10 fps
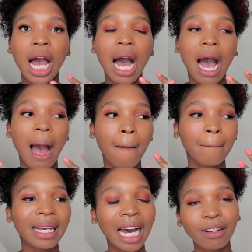
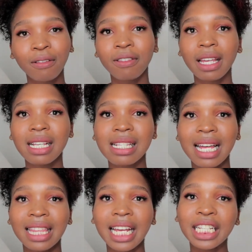kind of things
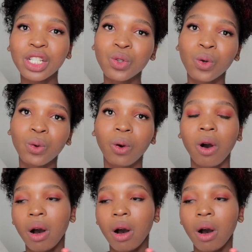that they need to